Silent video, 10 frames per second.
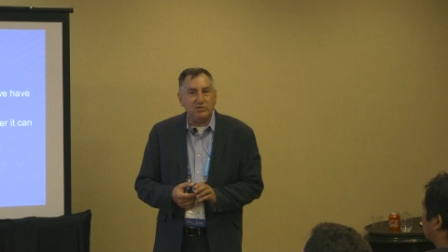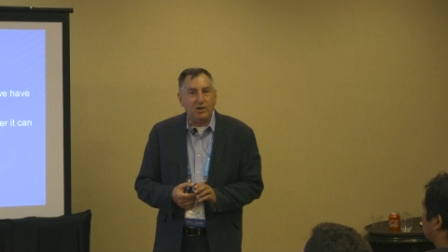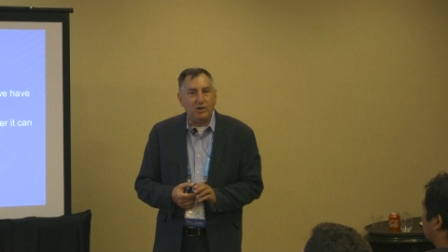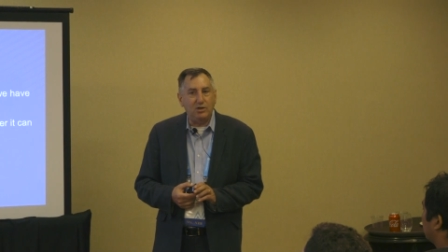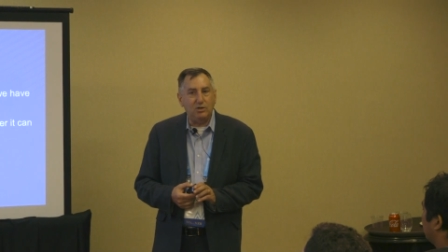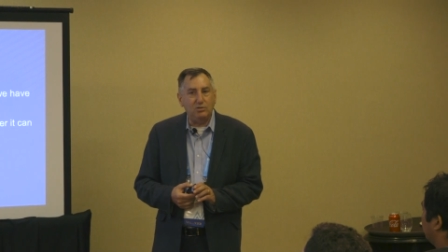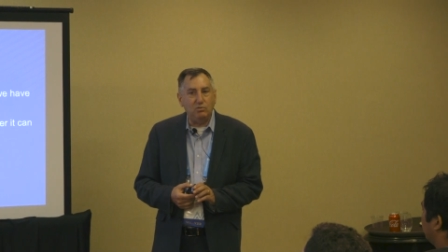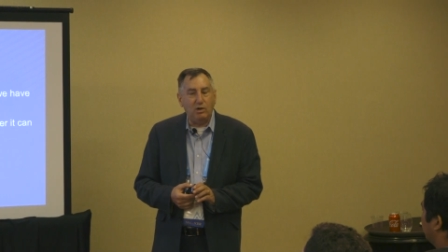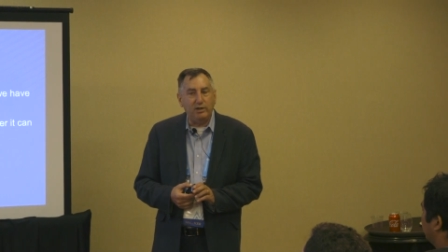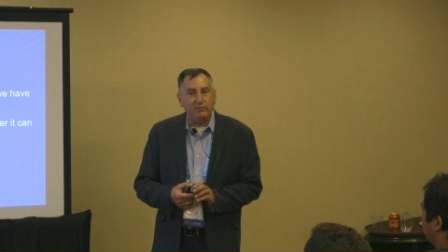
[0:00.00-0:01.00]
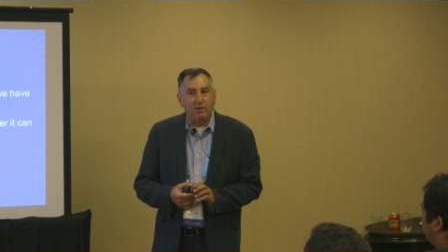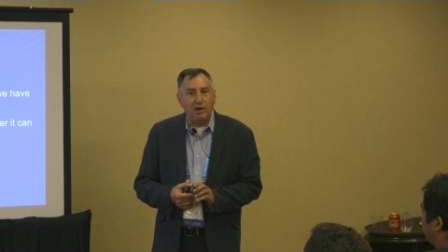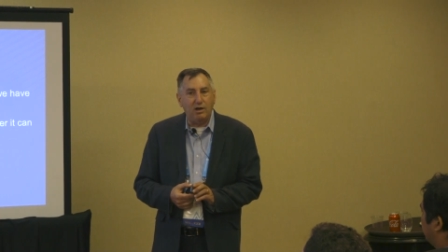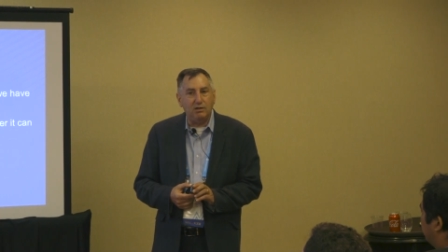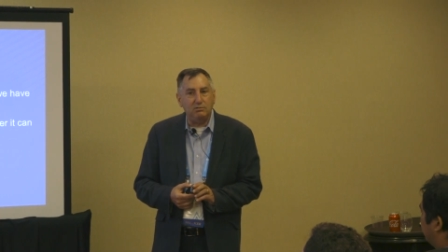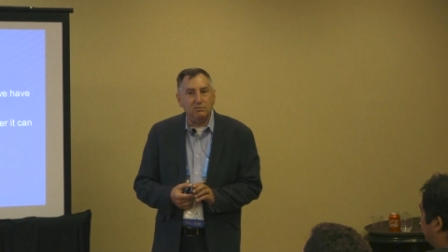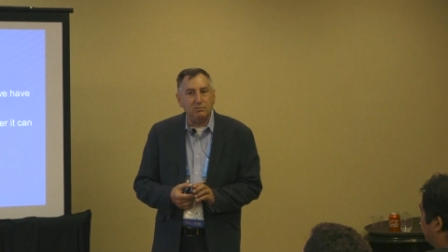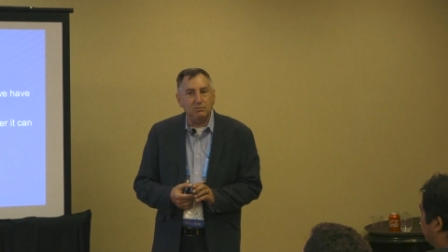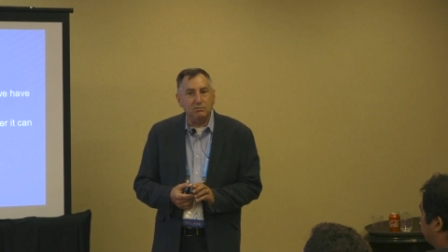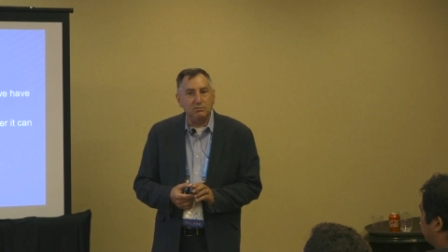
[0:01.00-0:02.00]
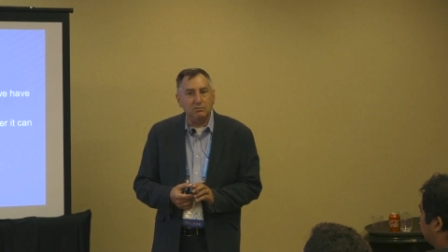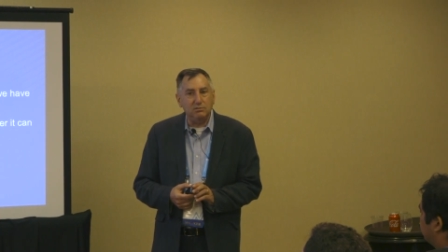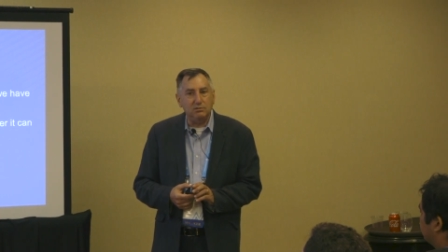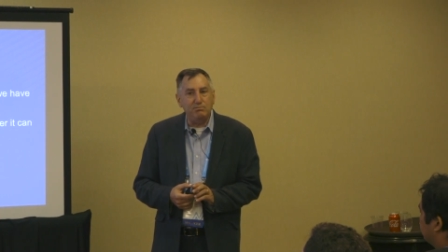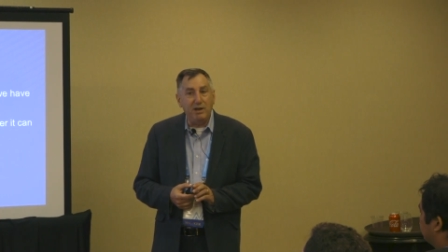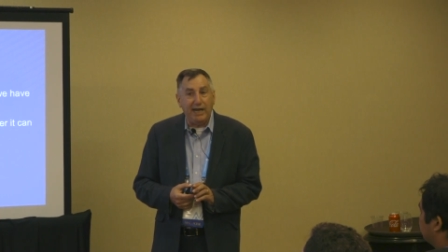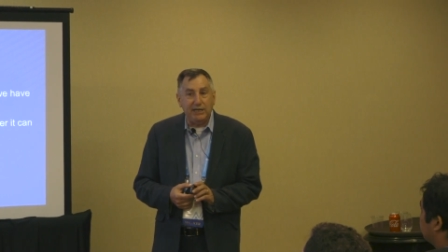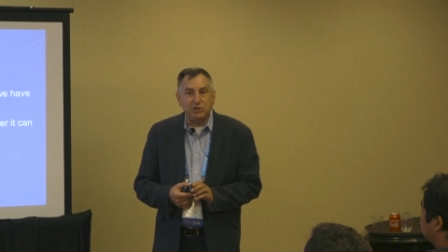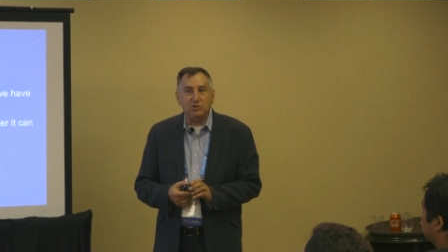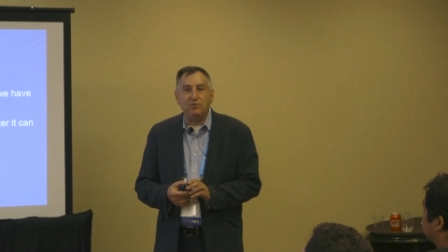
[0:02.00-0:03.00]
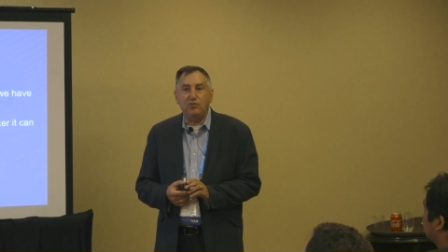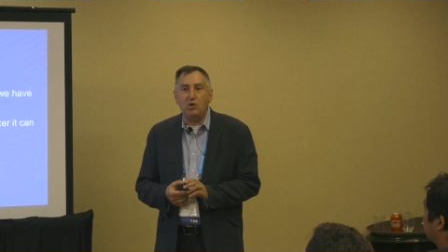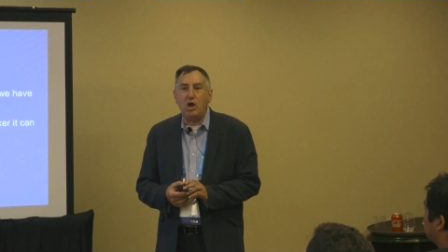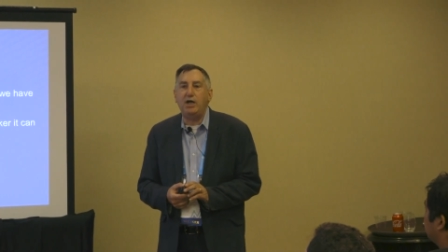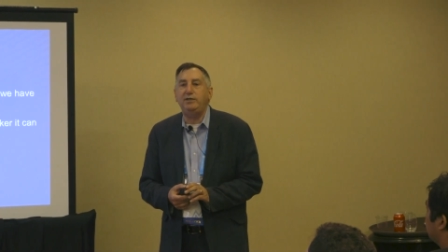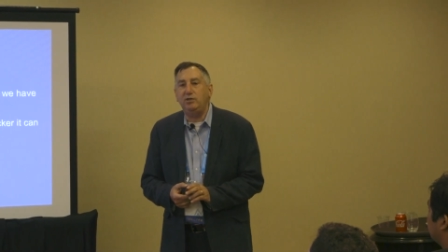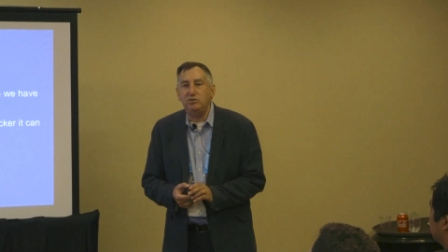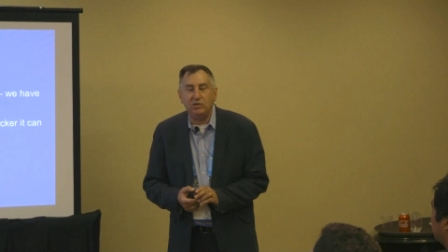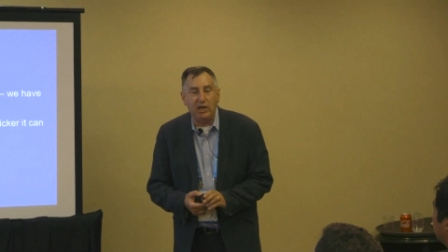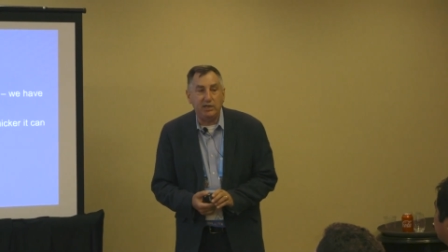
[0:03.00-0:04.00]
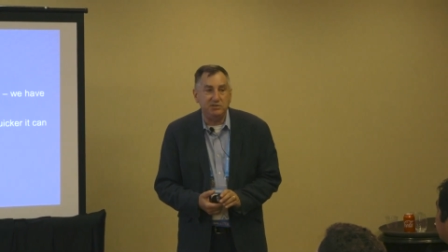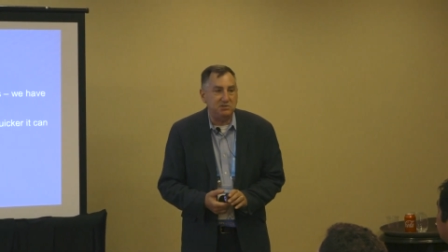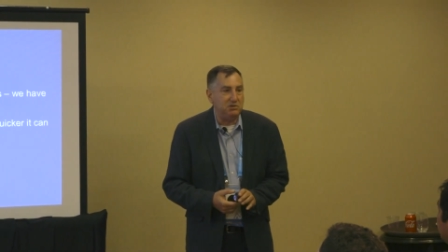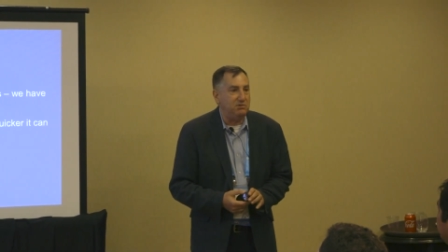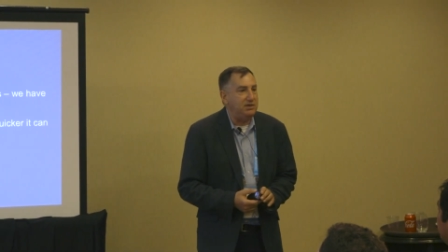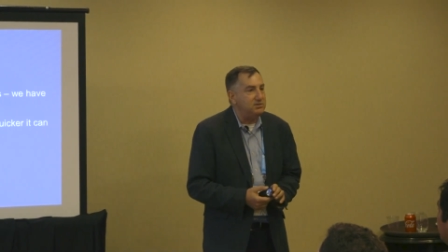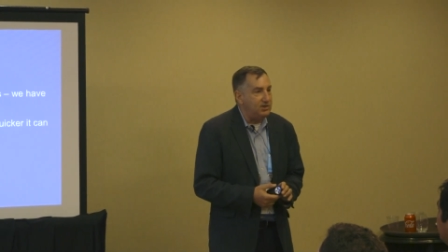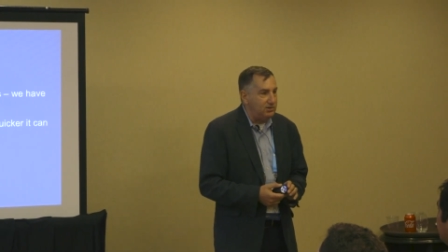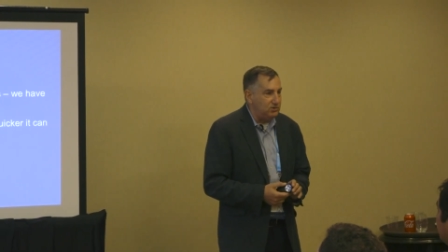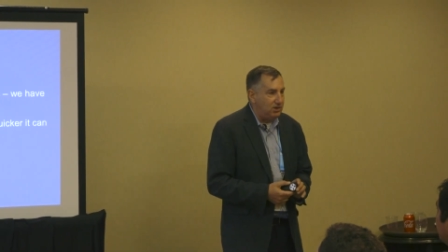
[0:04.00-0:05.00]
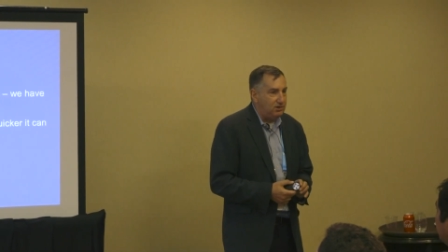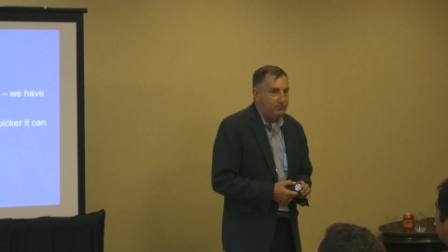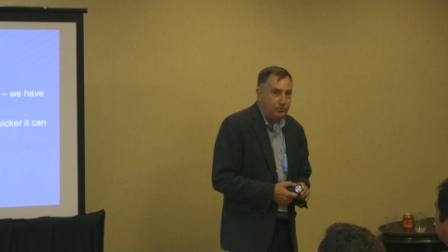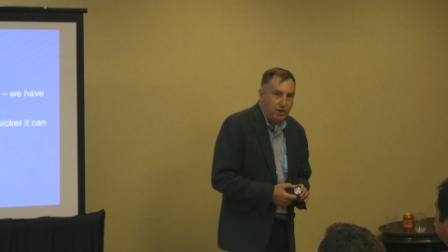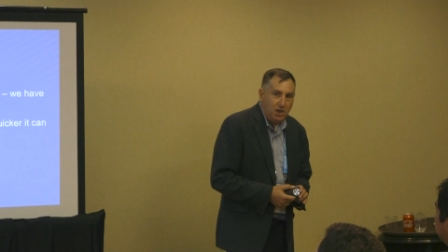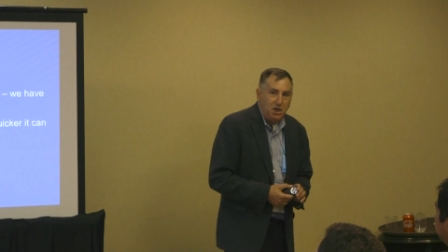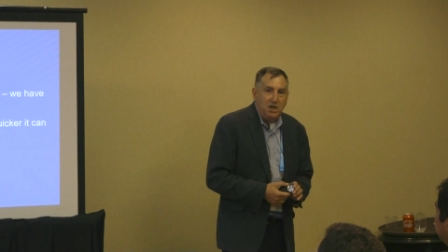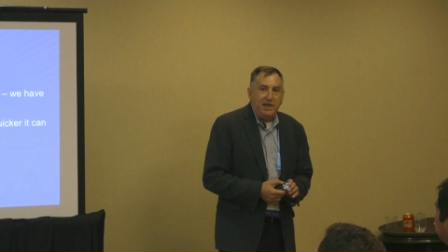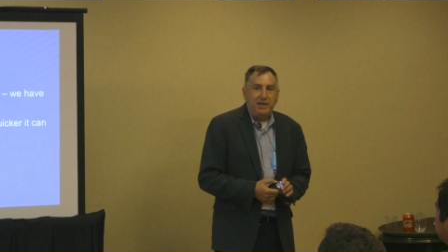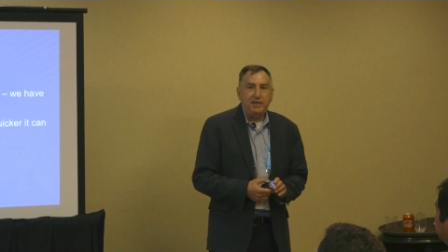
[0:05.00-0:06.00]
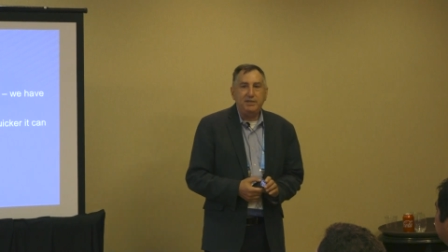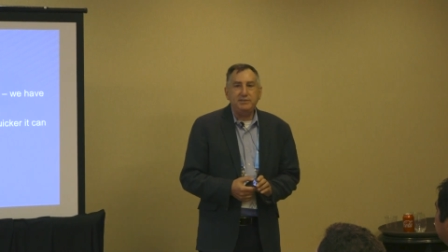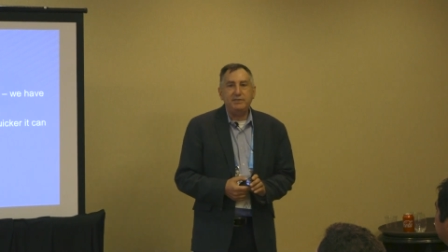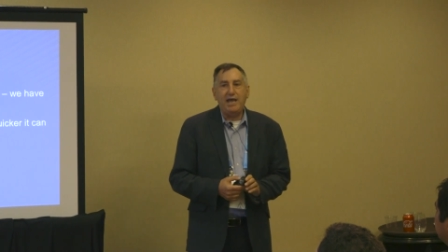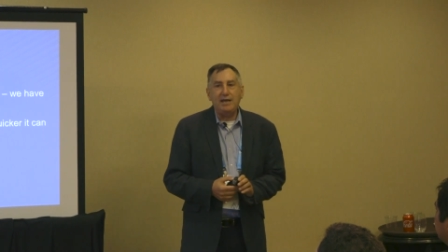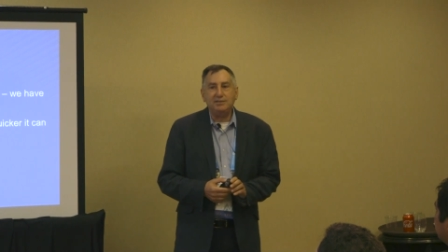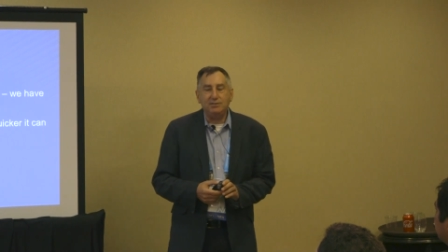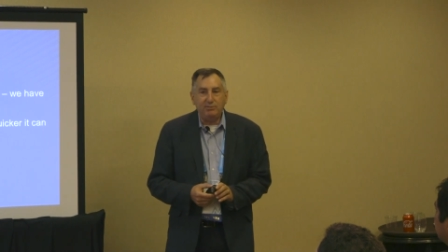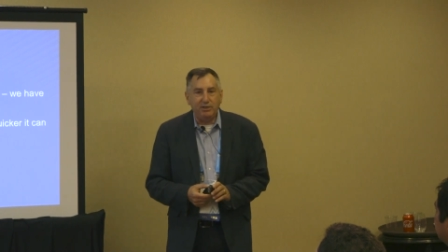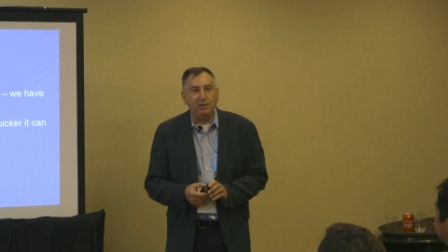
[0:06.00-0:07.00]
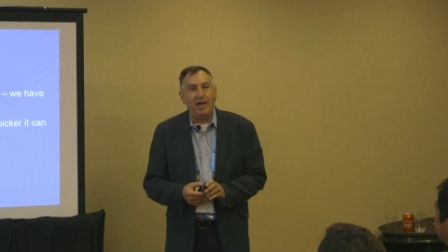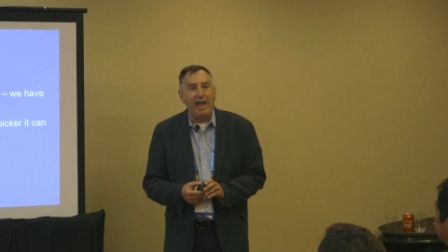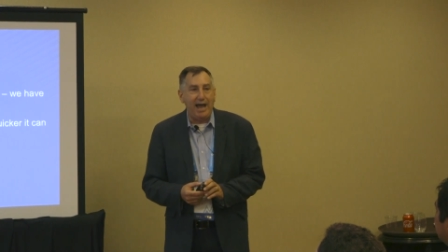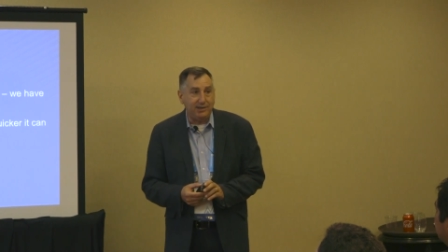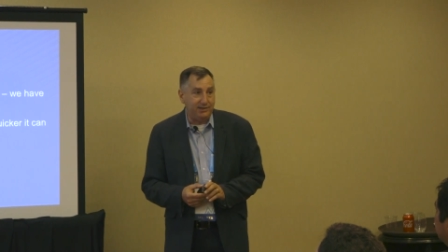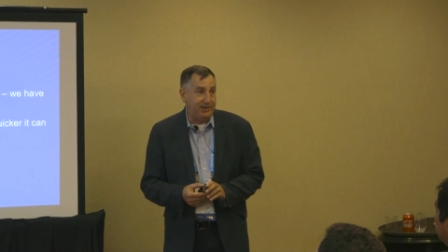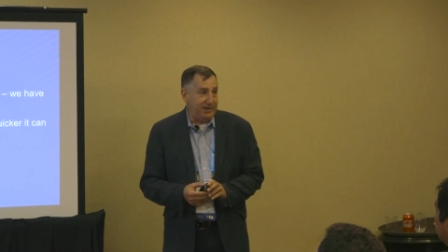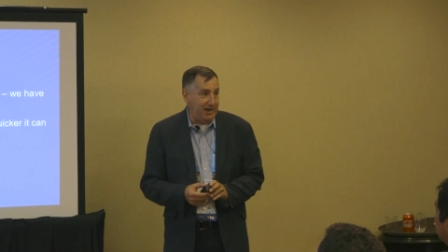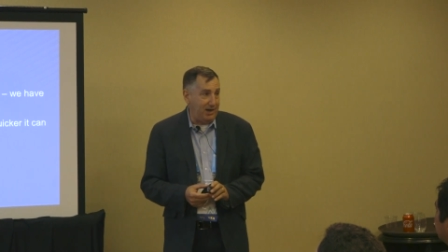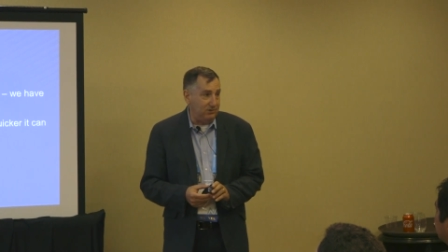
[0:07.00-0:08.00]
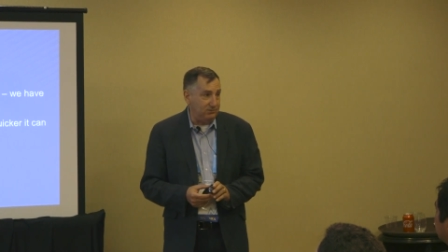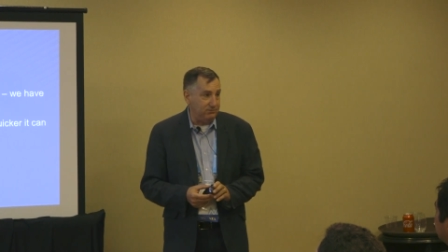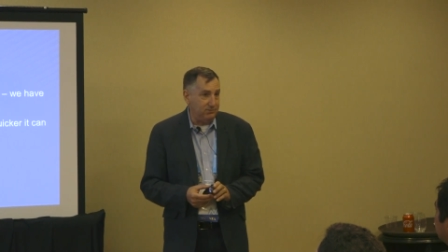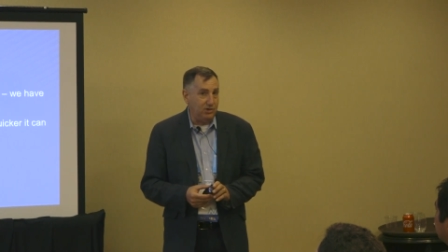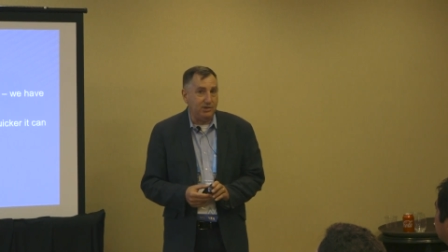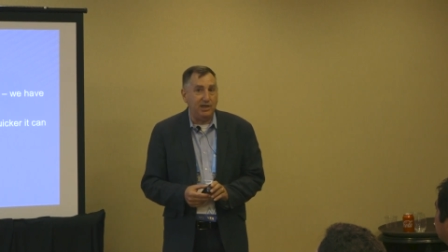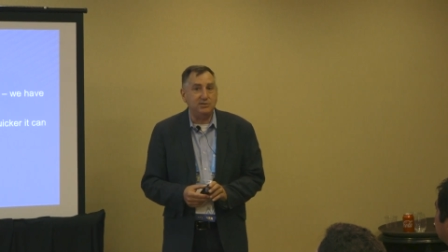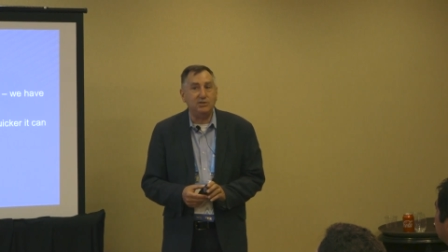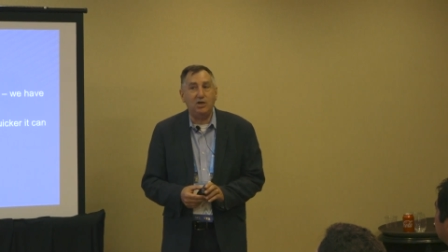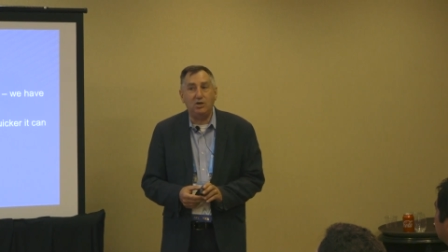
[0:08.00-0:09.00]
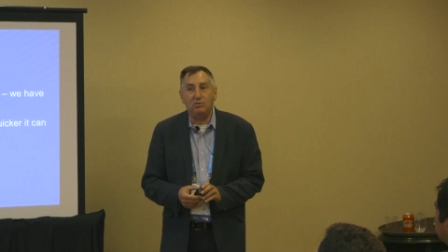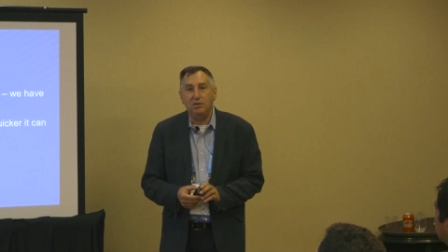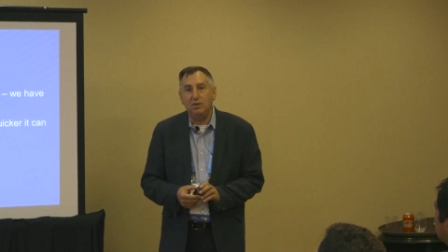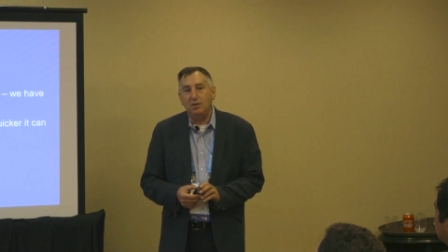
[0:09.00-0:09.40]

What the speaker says: so one of our major fraud use cases at Ringcentral is that somebody will hack an account. Okay, so